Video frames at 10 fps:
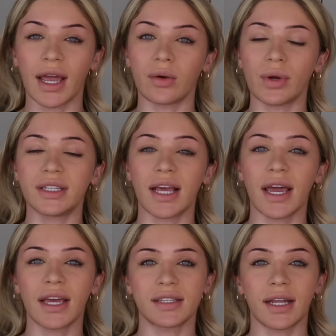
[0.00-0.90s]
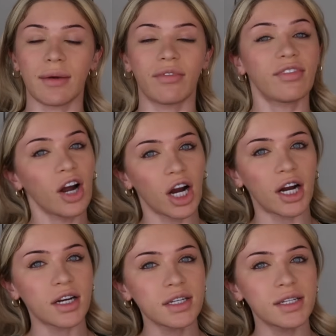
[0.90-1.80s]
and we say his name
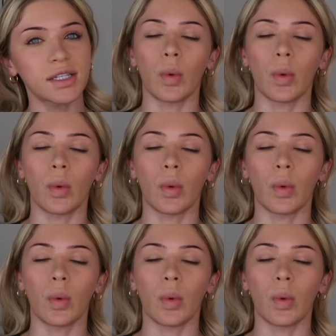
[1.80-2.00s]
first,